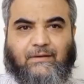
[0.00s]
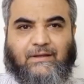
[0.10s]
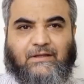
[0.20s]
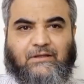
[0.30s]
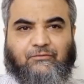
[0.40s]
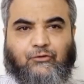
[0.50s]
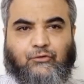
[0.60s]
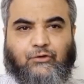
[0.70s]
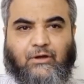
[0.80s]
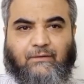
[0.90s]
another
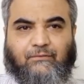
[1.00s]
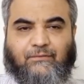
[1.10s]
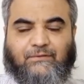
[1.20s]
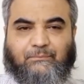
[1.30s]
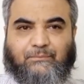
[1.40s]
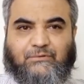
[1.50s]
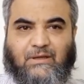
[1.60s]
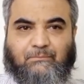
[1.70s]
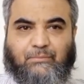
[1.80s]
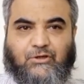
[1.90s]
photograph of the
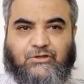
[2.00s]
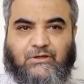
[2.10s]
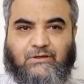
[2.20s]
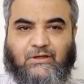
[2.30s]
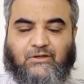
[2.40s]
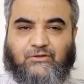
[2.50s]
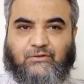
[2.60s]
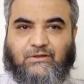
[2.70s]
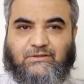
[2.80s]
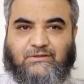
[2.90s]
same patient. Here you
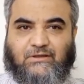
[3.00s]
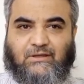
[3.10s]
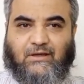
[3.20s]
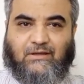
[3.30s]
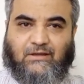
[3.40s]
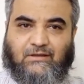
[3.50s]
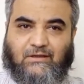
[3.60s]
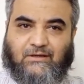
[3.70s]
can see again